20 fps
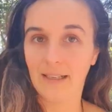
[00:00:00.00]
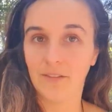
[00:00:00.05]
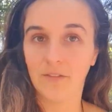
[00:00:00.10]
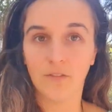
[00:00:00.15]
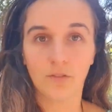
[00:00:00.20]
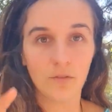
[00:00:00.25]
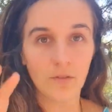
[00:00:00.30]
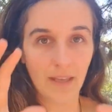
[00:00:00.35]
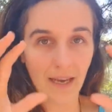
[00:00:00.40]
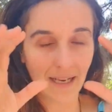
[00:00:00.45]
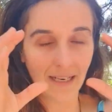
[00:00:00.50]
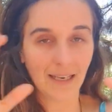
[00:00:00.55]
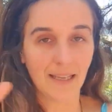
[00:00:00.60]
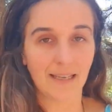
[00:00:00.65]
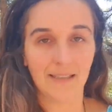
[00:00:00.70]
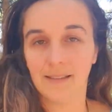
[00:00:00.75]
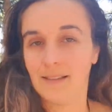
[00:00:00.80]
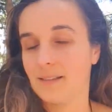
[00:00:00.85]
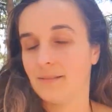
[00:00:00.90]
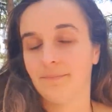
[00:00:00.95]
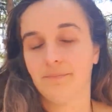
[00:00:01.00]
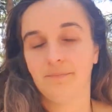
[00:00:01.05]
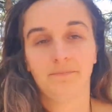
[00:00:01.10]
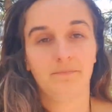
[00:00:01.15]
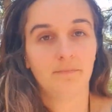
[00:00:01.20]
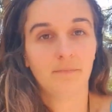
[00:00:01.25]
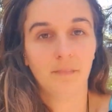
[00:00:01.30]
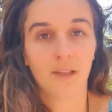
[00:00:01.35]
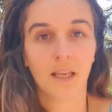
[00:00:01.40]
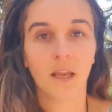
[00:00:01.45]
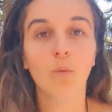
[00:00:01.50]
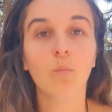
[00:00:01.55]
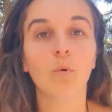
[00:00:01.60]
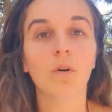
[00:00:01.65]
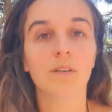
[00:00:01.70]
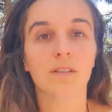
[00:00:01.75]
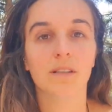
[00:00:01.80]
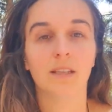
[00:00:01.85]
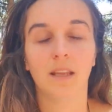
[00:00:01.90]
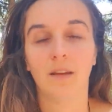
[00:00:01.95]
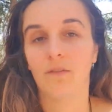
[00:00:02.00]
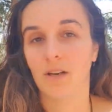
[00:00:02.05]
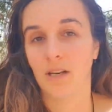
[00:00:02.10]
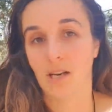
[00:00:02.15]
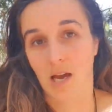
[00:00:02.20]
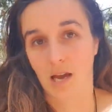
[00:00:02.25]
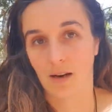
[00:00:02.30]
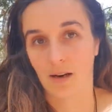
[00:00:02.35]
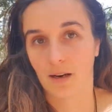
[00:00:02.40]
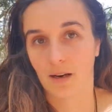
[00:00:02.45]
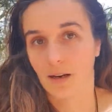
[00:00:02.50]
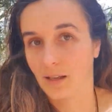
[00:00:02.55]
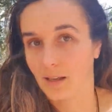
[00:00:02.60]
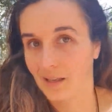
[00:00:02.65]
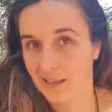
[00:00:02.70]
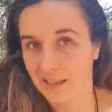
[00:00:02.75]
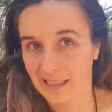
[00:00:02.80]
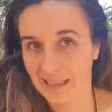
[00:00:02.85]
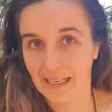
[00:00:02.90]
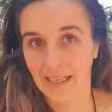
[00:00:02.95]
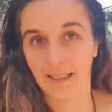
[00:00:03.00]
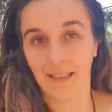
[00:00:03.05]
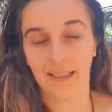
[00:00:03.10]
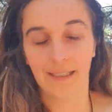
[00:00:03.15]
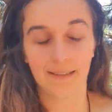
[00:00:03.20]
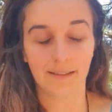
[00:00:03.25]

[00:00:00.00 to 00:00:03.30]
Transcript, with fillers: through that lens, it wasn't even done legally.